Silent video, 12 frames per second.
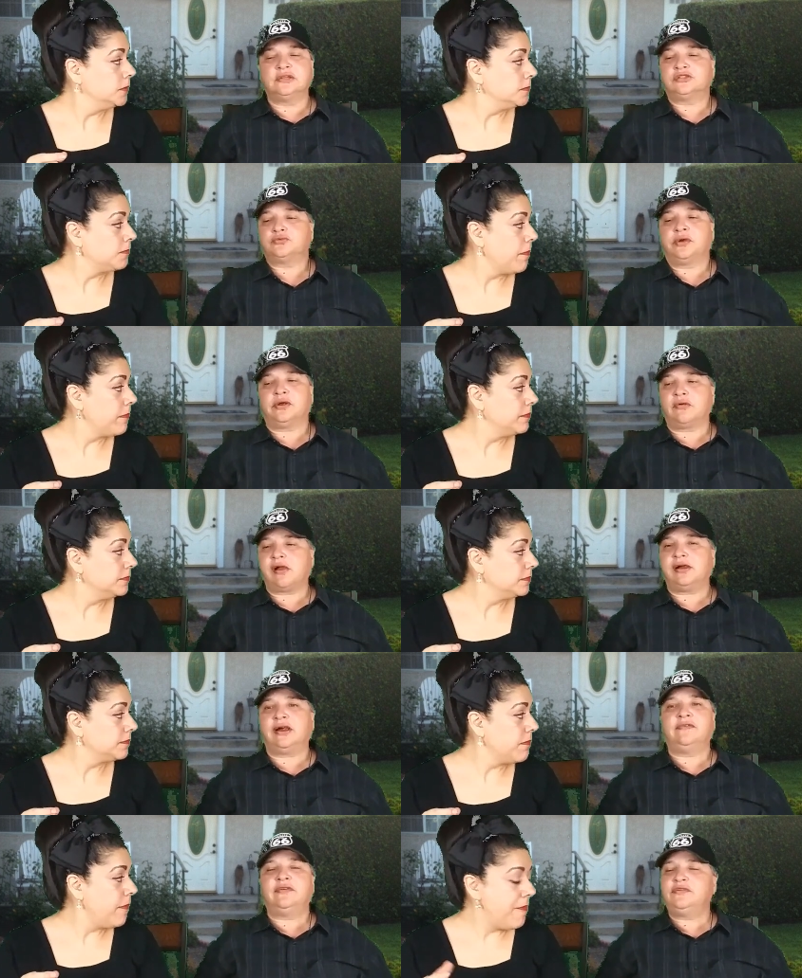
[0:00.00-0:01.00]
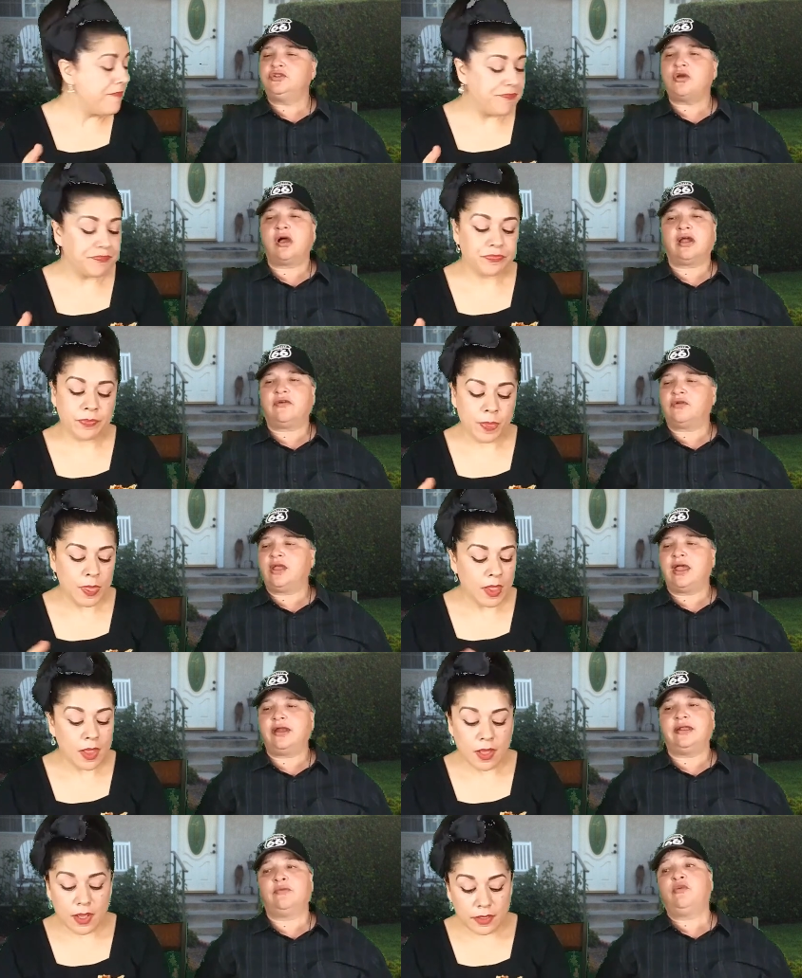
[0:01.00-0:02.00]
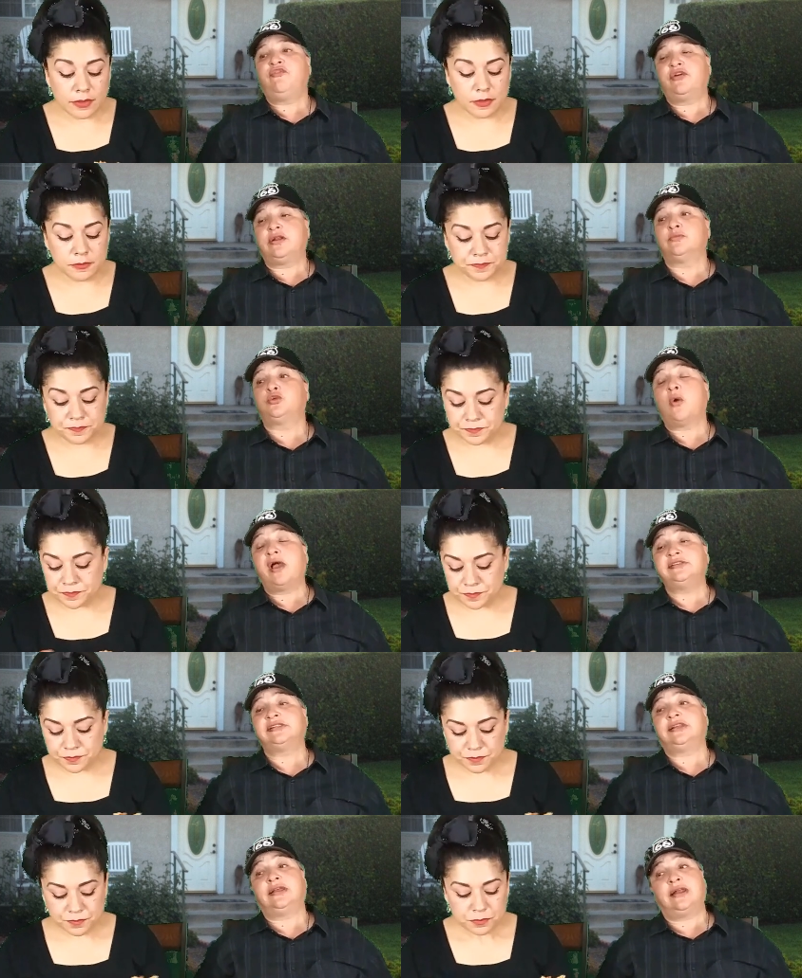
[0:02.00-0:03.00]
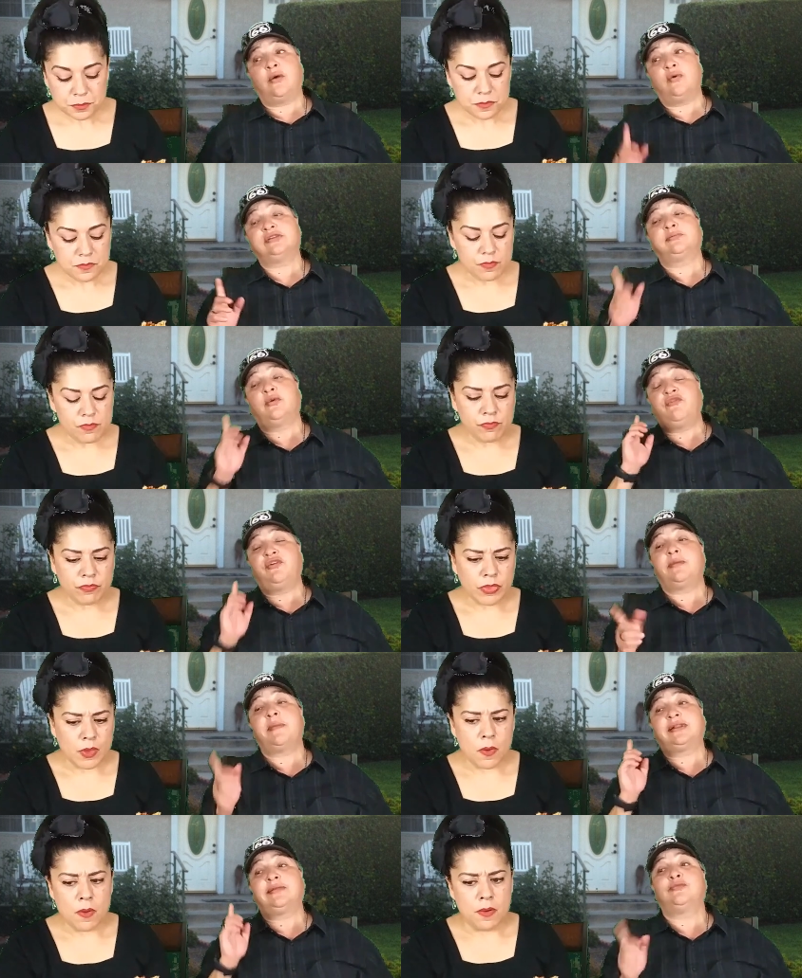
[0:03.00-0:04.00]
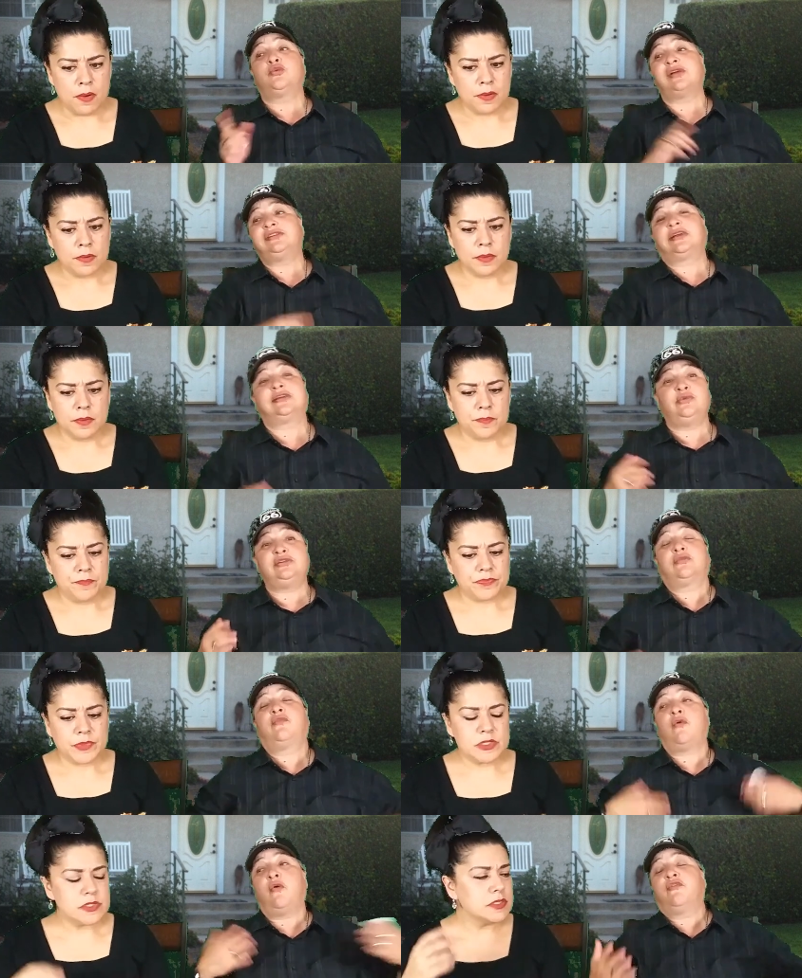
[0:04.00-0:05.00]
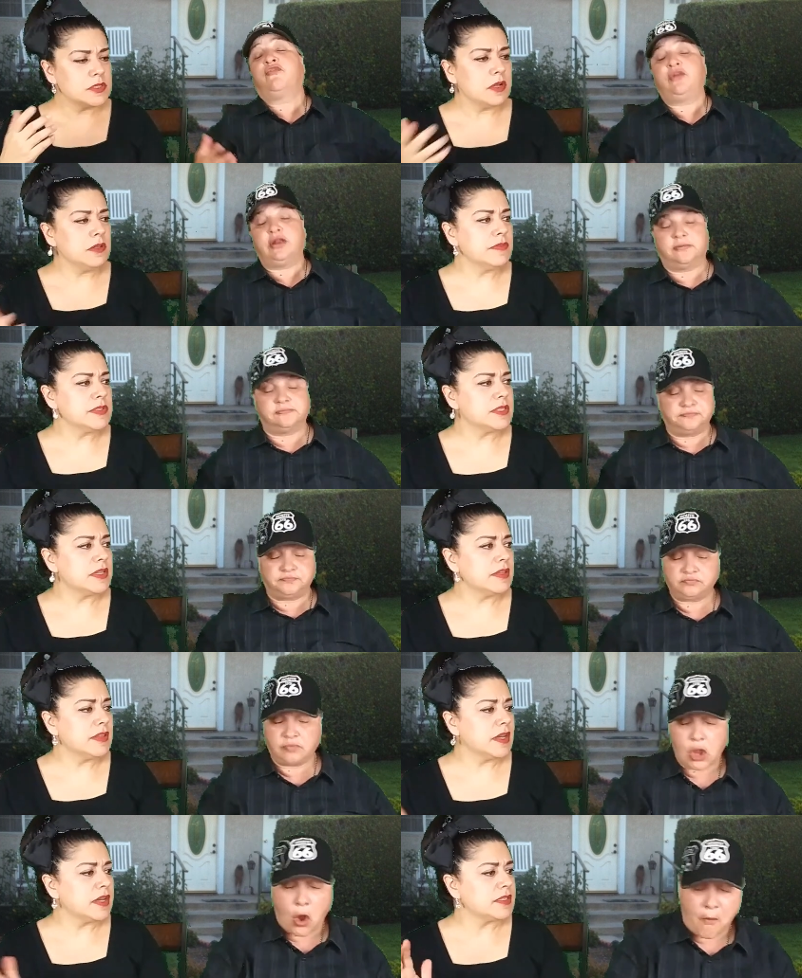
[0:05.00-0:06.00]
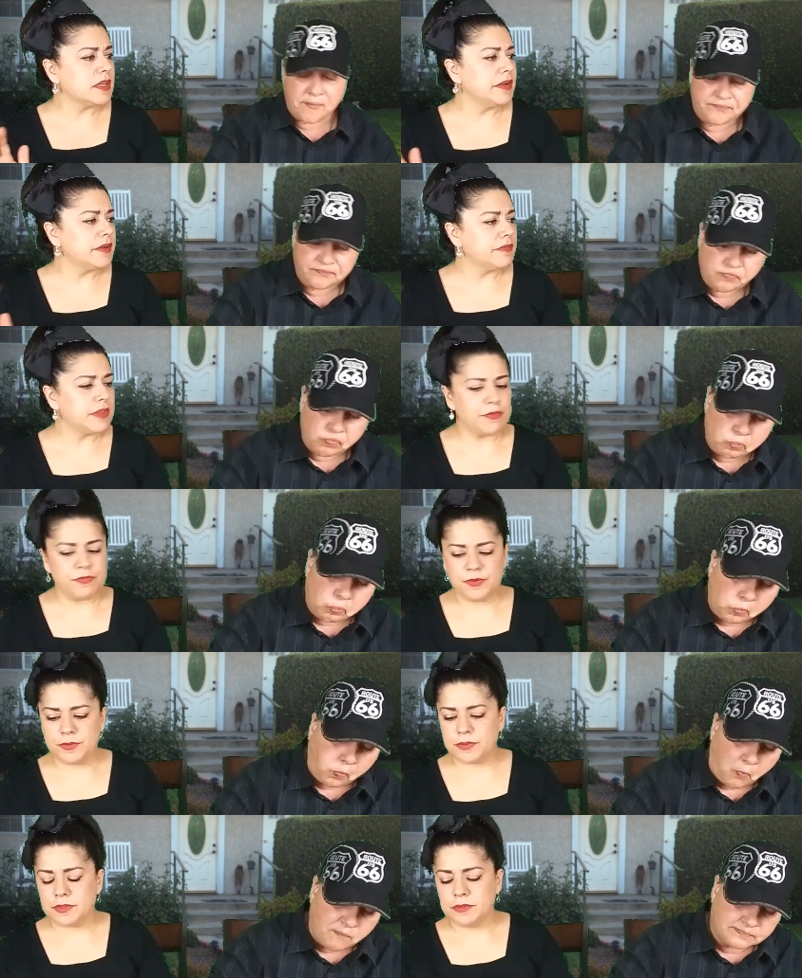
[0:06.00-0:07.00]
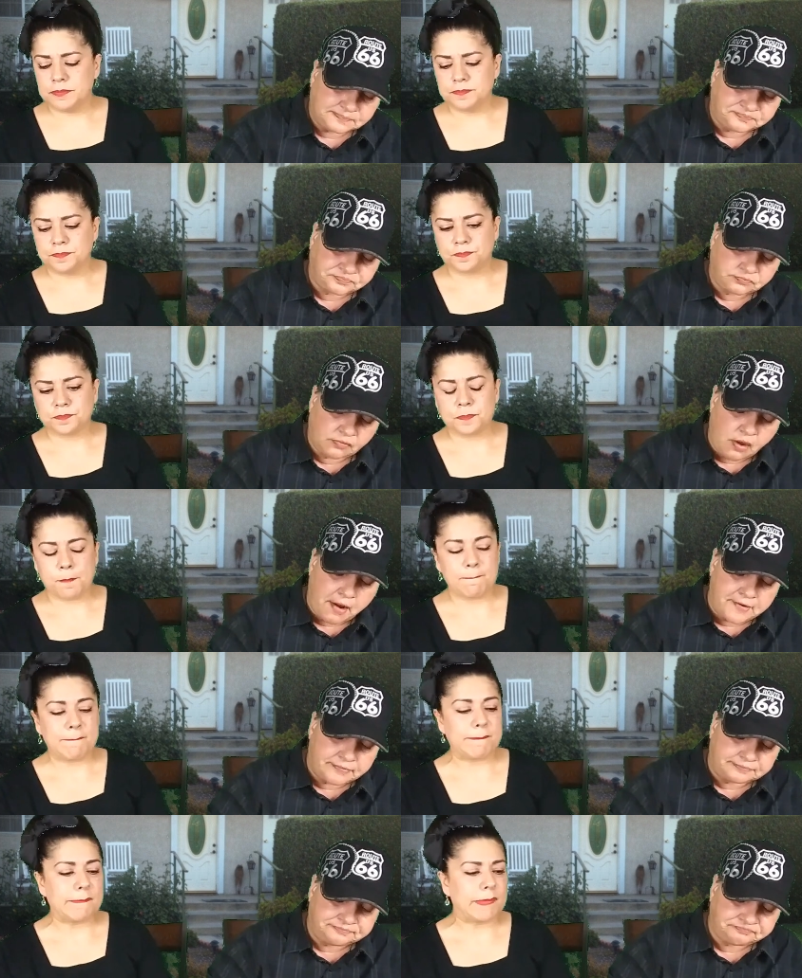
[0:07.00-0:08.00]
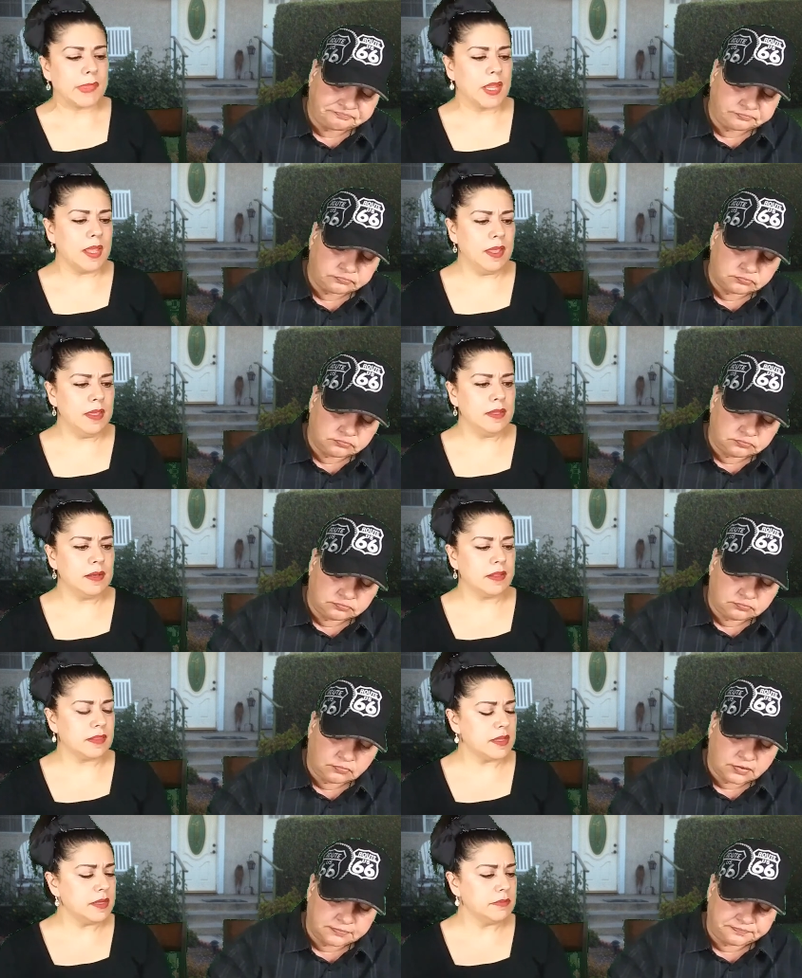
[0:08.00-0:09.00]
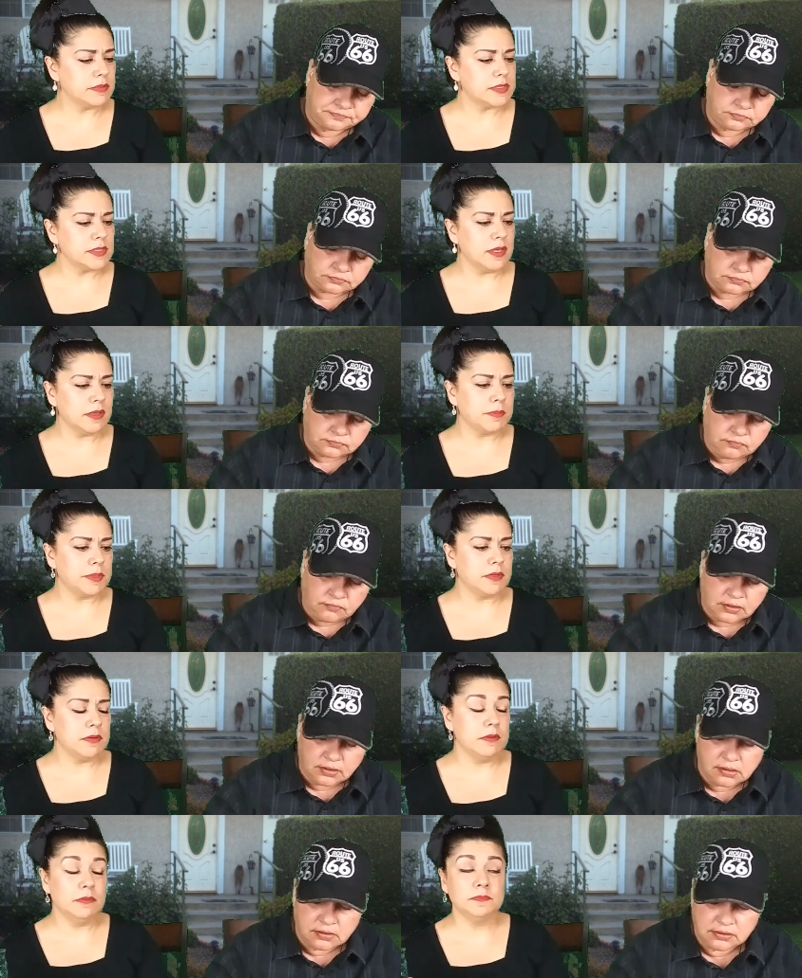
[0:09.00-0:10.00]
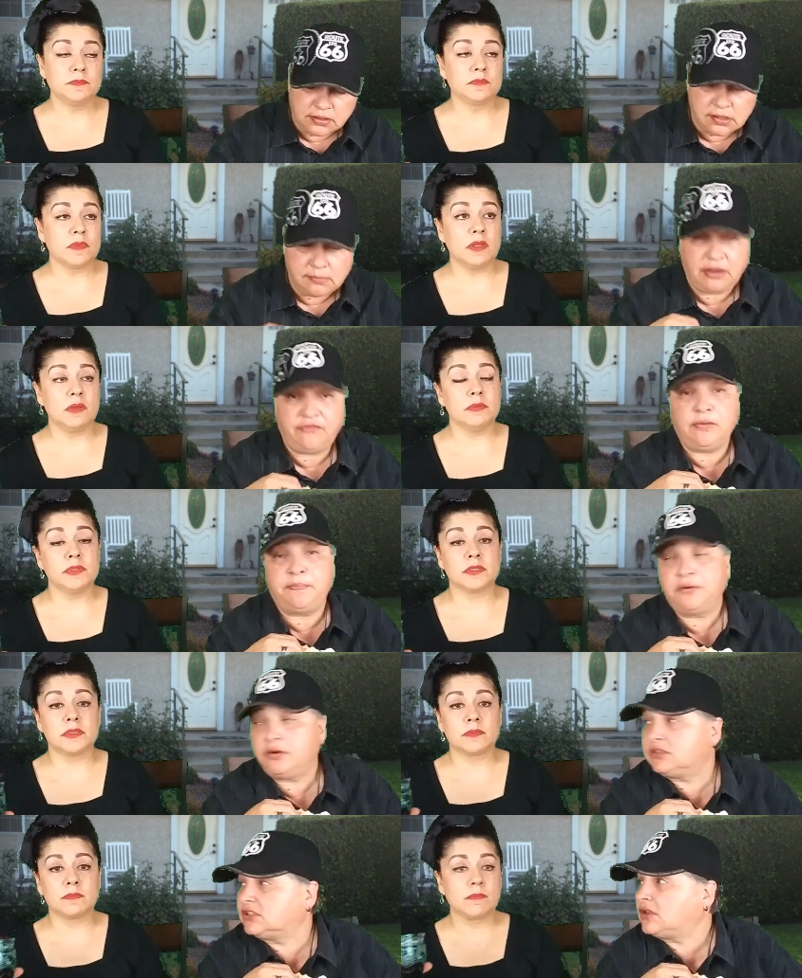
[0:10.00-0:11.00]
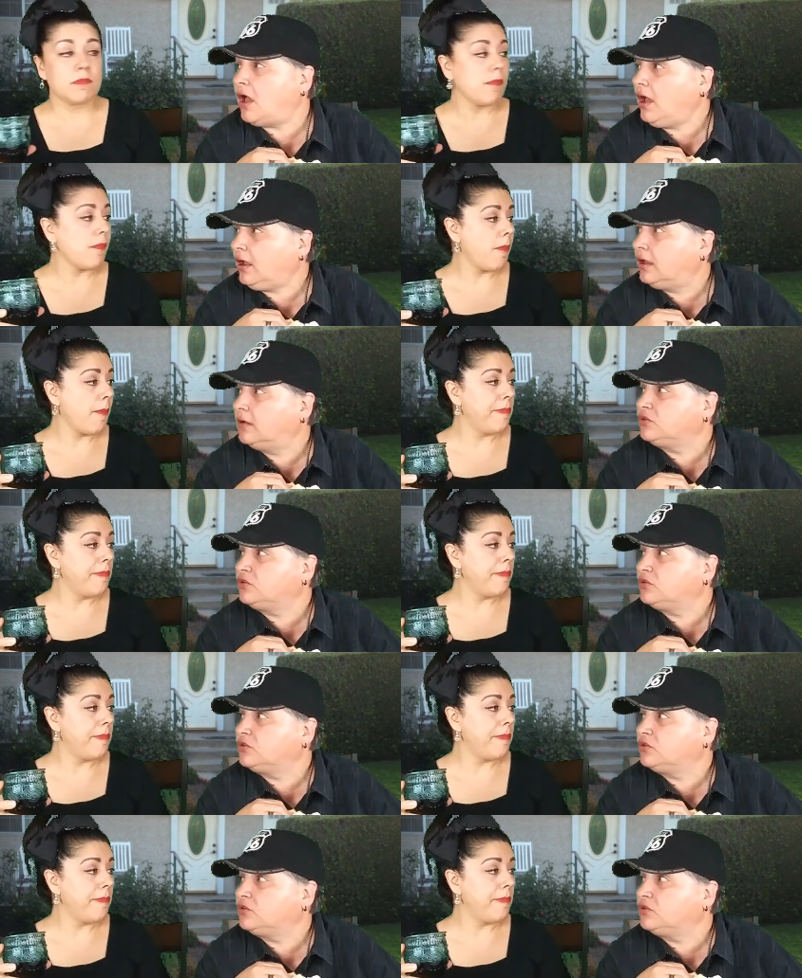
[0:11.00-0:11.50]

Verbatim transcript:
Speaker 1: This is weird. I've every dog I ever had, and we fed him twice a day. Not once, but we fed him back and twice a day. So Just all of a
Speaker 2: sudden, they got tired of that food. Yeah. And I thought he was sick, but no. But he, he was... put stock,